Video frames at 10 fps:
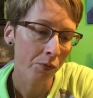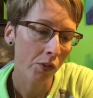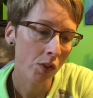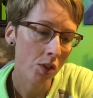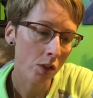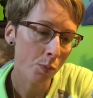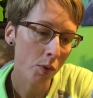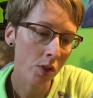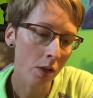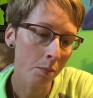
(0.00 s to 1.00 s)

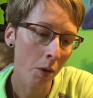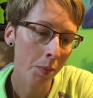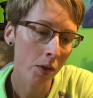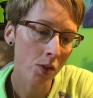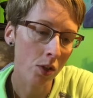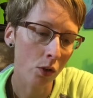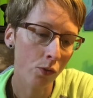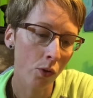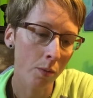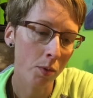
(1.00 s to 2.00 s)
56% mulberry silk,
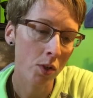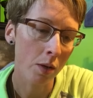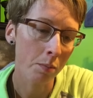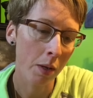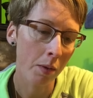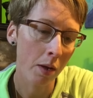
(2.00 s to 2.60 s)
40%